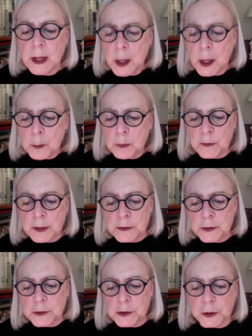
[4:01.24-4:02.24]

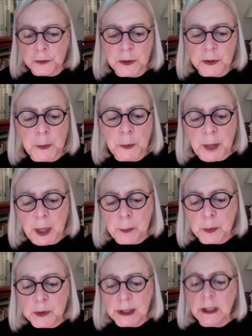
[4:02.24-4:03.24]
Professor Childress will pay
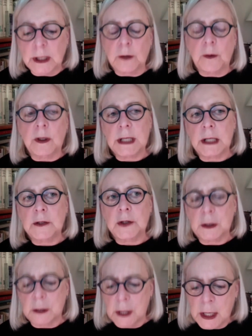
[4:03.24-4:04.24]
particular
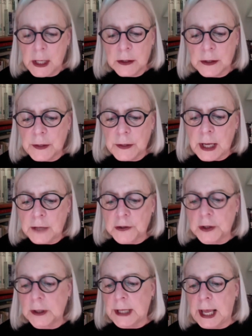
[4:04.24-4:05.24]
attention to the
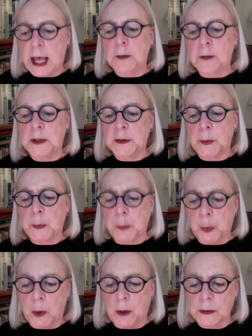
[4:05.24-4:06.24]
National Academies
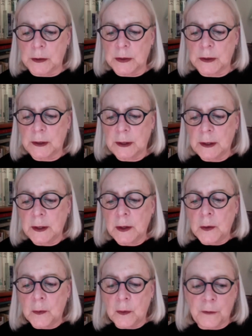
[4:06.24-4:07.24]
report.
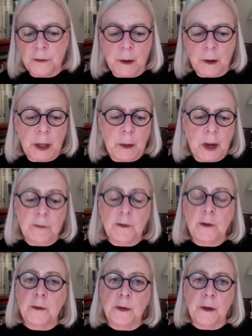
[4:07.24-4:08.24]
We're very
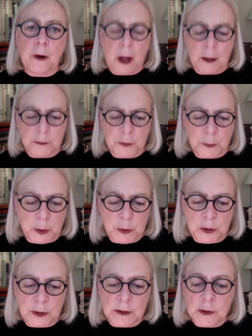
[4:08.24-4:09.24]
grateful for their
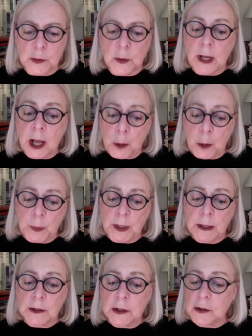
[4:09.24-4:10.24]
contributions toward
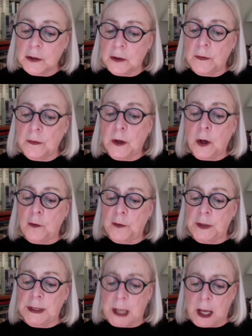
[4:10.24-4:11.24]
helping to turn the
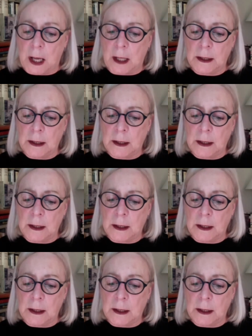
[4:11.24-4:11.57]
COVID tide,